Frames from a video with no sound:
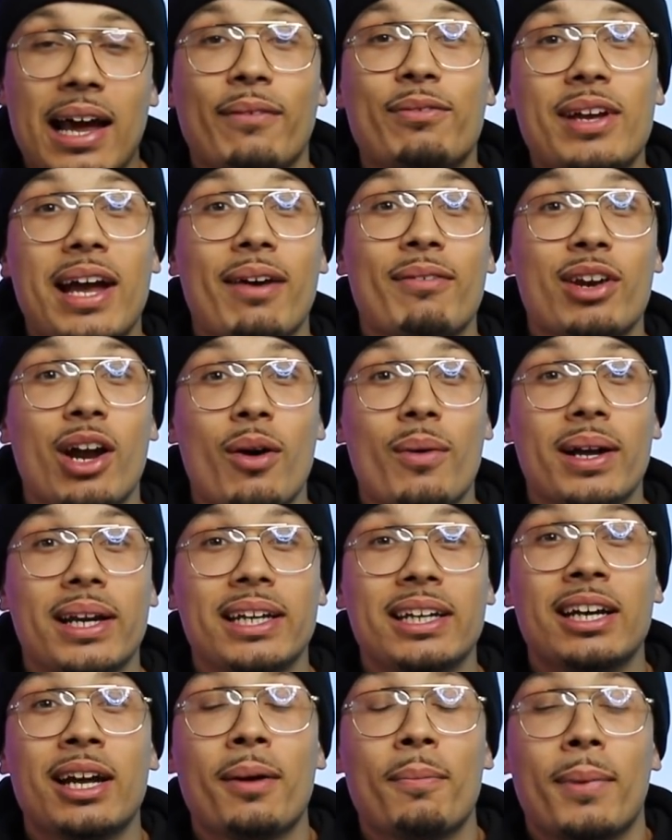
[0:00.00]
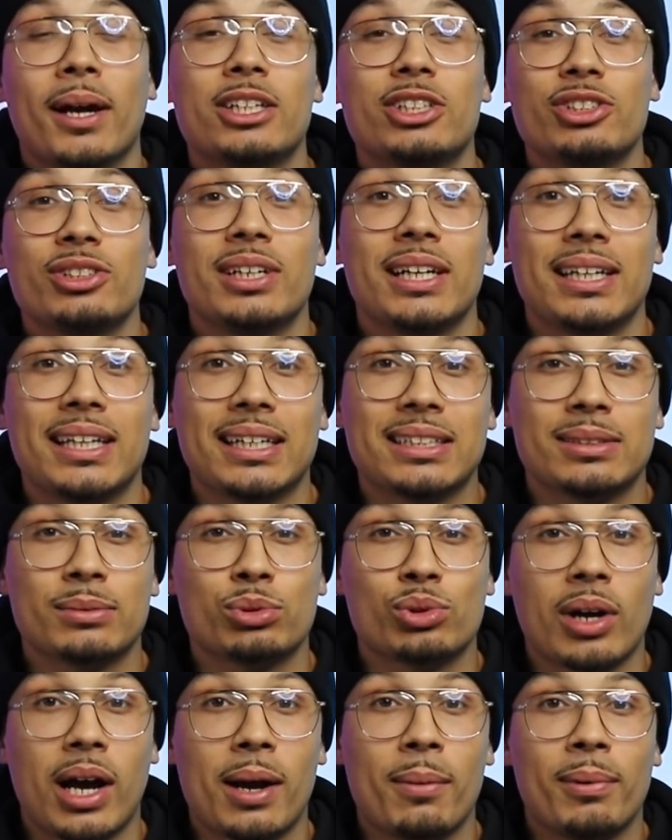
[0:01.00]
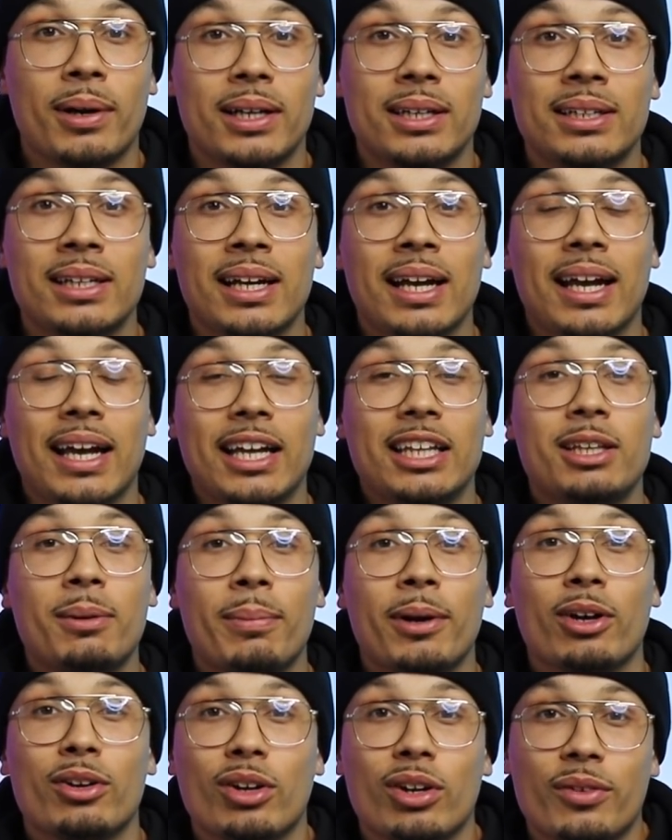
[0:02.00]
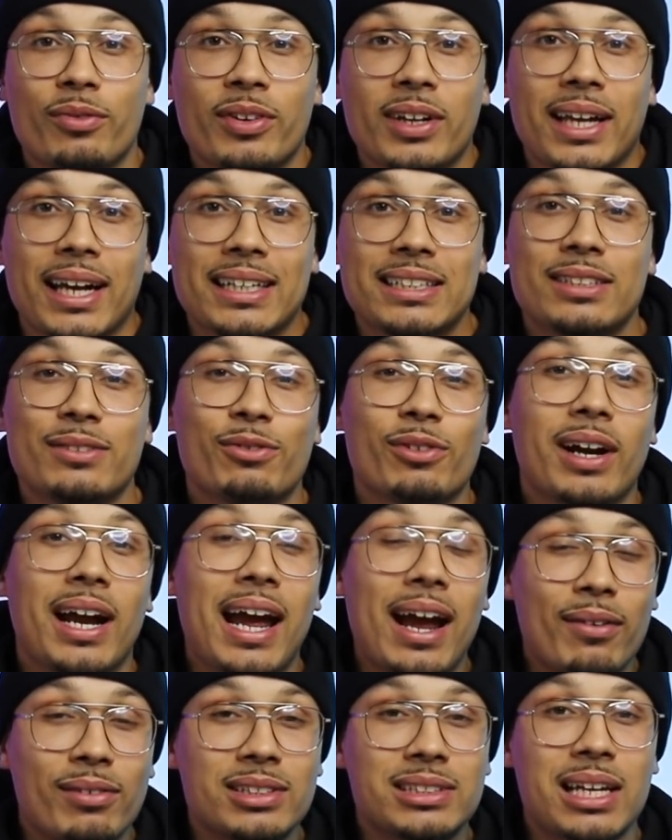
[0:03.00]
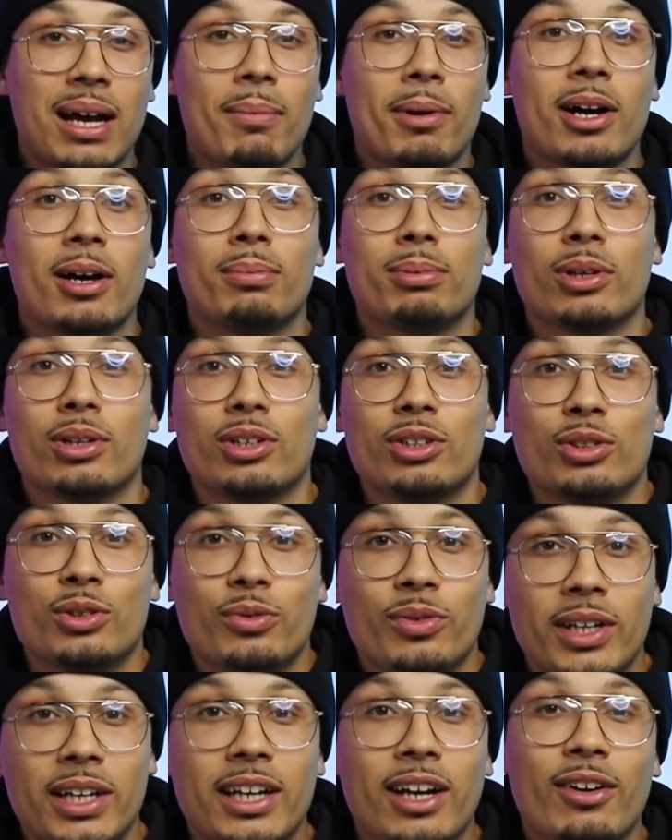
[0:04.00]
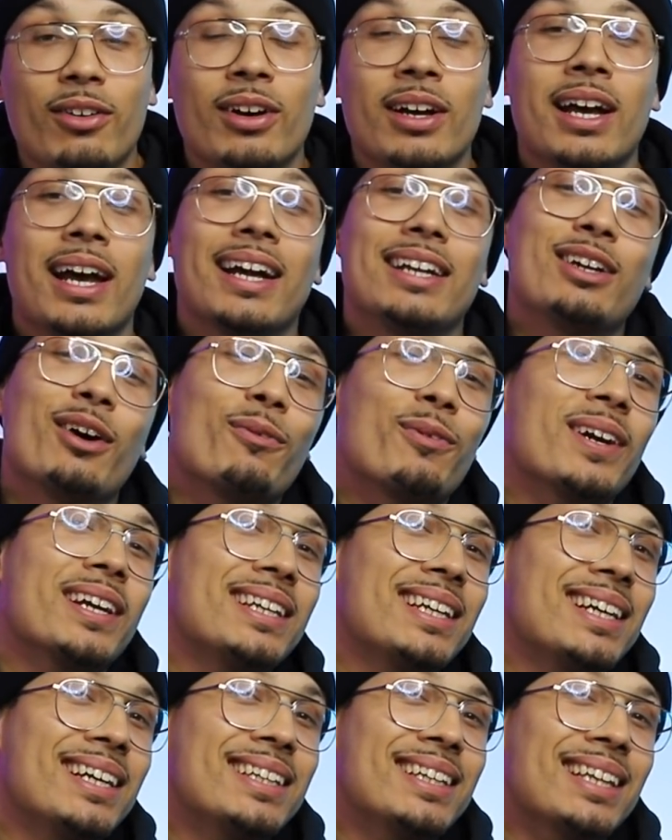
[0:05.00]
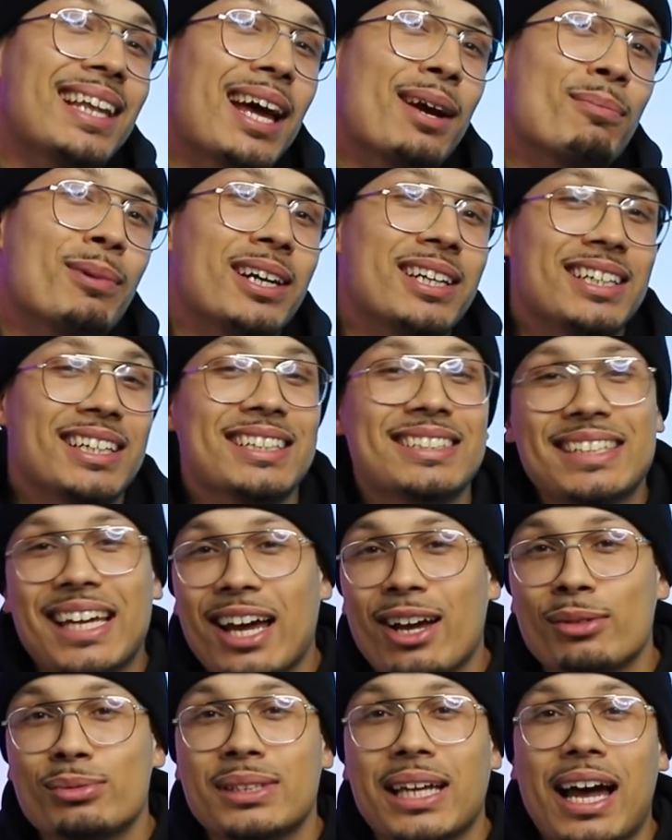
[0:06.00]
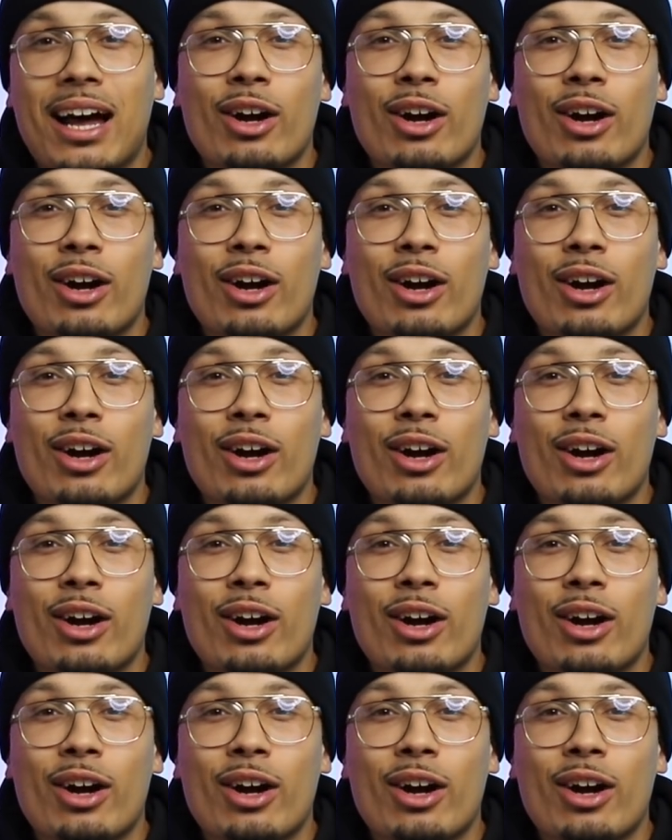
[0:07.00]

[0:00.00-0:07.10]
Now, if you haven't already, make sure you hit that subscribe button, hit the bell notification for every time I upload a new video, and don't forget to hit the like button because that helps the